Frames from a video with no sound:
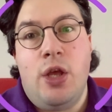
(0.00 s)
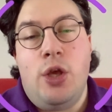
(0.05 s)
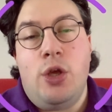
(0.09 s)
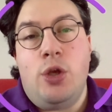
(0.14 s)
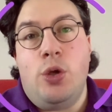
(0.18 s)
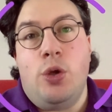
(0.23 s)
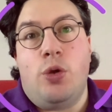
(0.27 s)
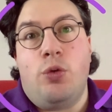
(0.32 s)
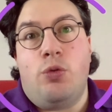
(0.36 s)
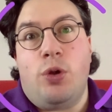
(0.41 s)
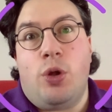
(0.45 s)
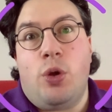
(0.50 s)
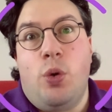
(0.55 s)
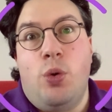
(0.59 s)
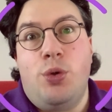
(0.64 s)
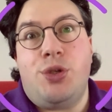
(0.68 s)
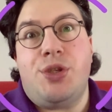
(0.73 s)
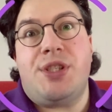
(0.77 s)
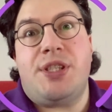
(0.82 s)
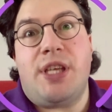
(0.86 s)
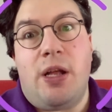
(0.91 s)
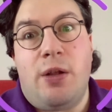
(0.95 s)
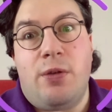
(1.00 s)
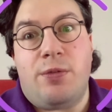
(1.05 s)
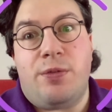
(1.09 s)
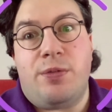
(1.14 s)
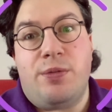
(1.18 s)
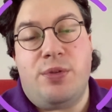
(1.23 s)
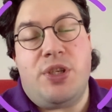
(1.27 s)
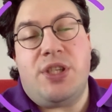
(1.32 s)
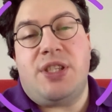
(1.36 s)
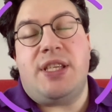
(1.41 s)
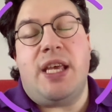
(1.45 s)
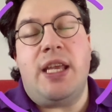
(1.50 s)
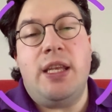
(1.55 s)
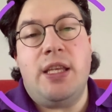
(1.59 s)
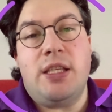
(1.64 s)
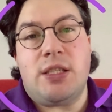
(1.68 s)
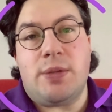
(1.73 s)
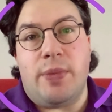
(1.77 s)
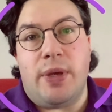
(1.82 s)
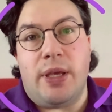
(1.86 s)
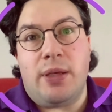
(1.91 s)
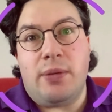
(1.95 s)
you could record yourself and just send it to me.